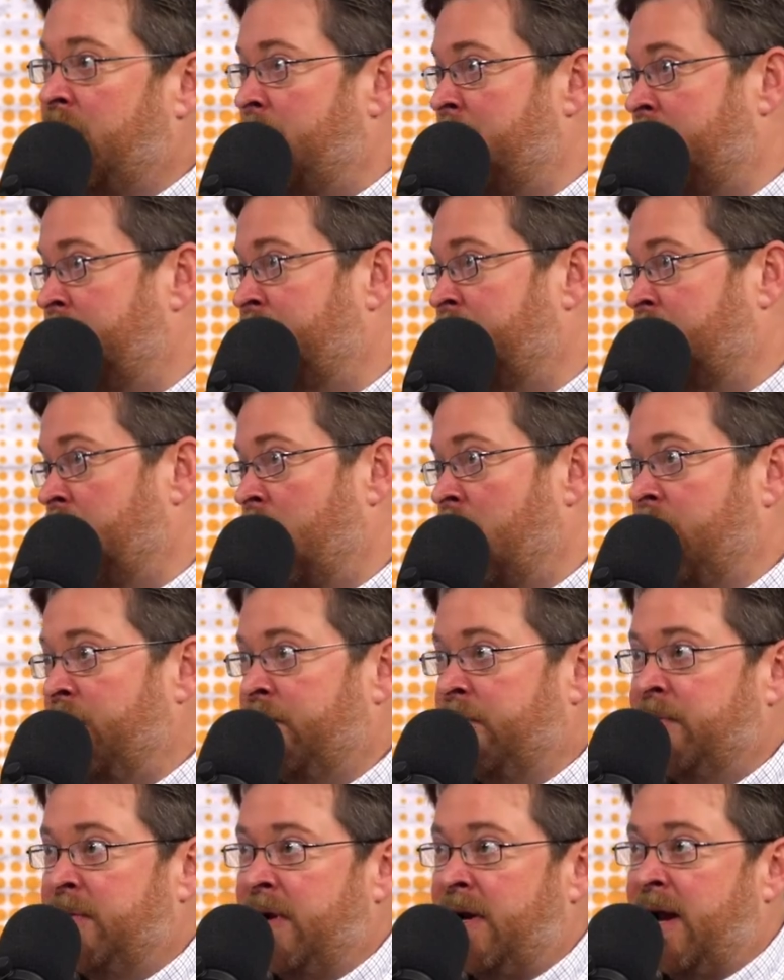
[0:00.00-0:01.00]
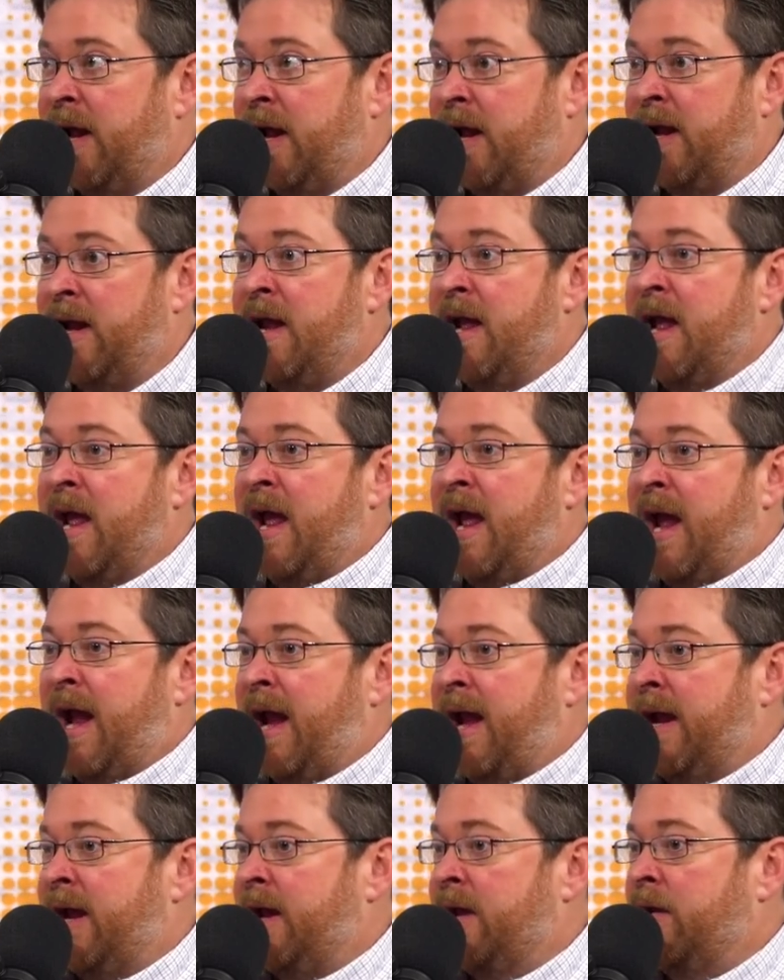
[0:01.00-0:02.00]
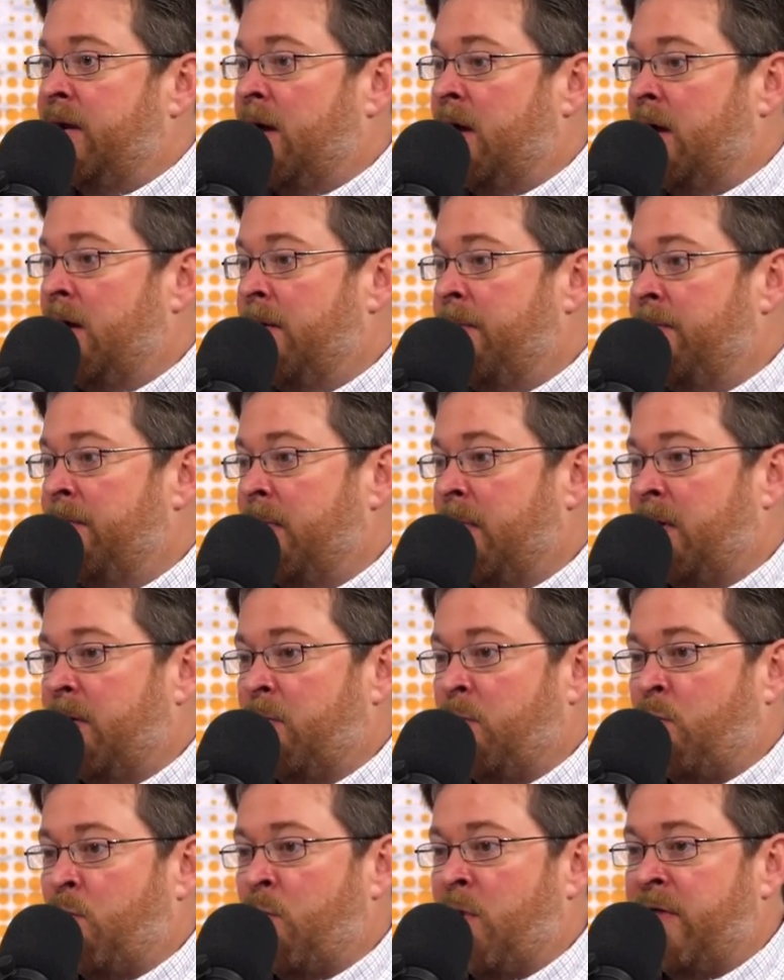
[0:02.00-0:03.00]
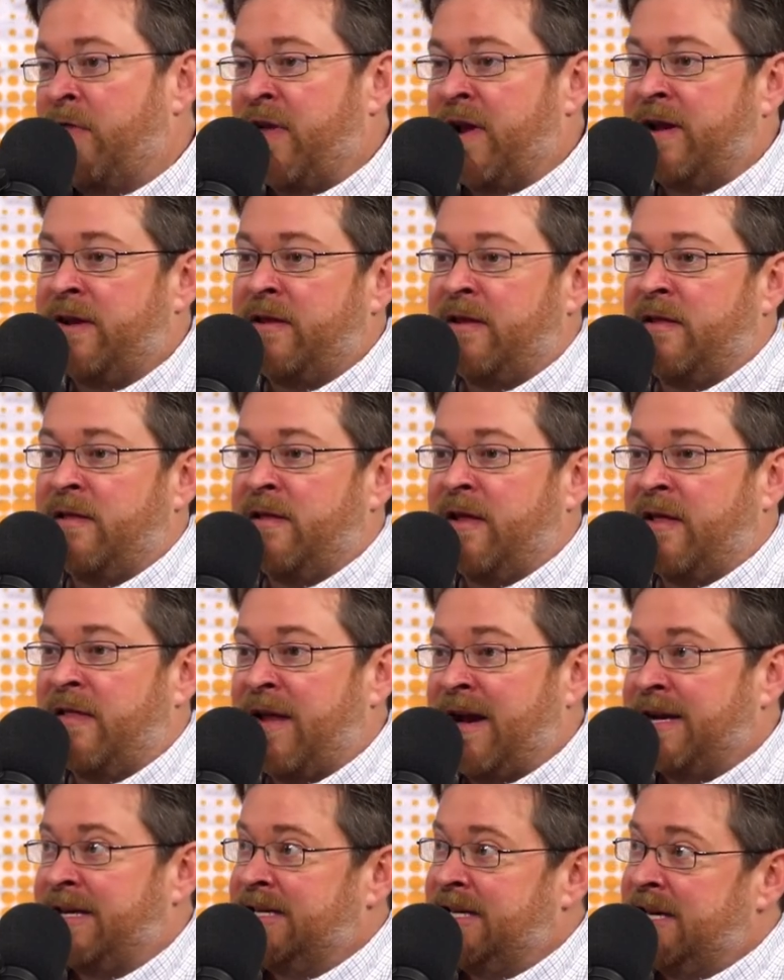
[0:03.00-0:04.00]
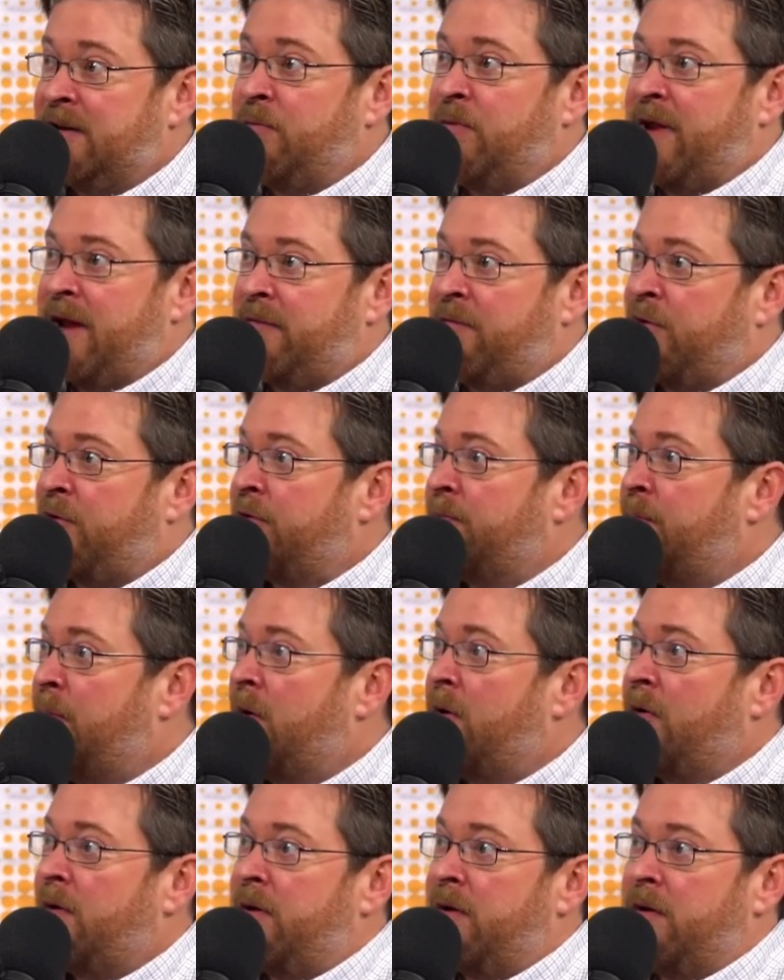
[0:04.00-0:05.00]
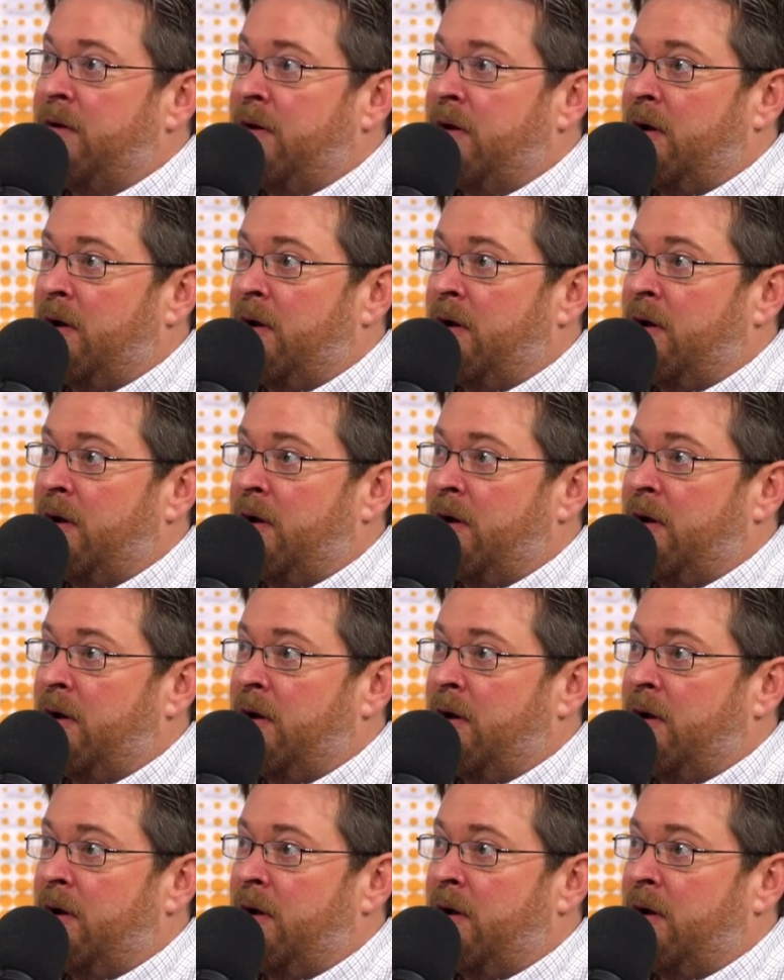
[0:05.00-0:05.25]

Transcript: Company still owns them today. And one thing that they did when they first bought